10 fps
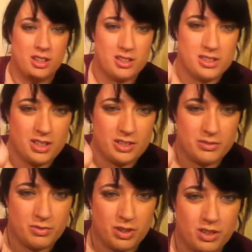That's Stars
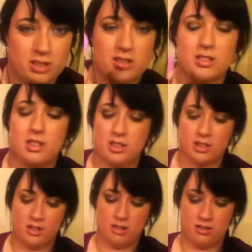and Rockets, and
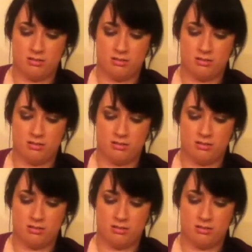then